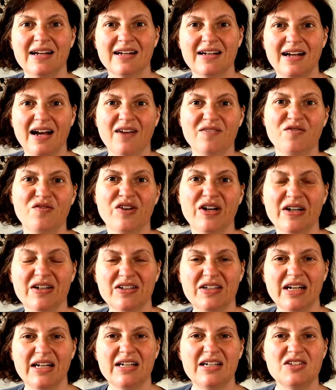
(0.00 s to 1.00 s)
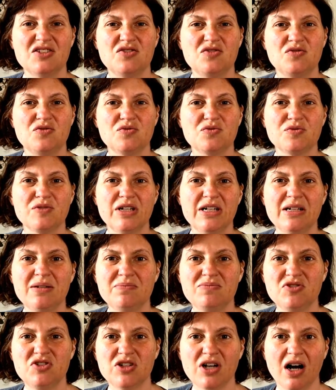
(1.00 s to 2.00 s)
got Faraday his
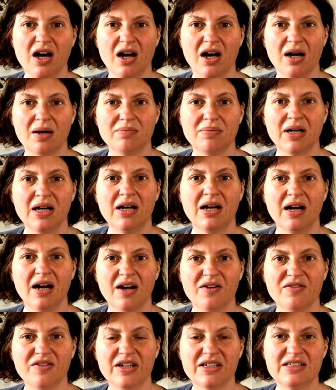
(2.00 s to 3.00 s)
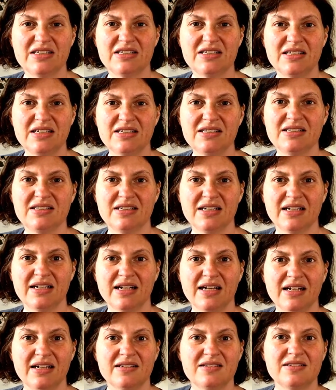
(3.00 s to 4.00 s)
dream job of
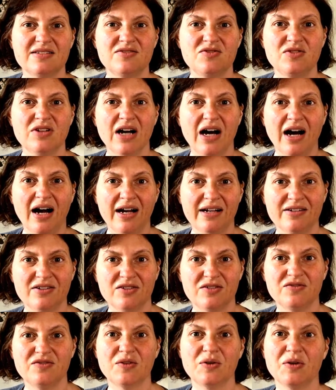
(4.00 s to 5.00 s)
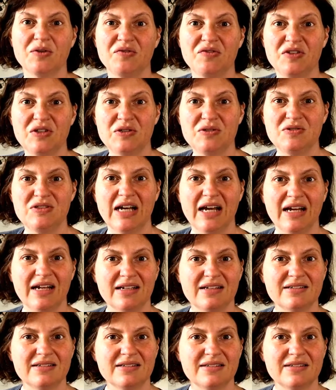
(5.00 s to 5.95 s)
assisting his idol for a few days.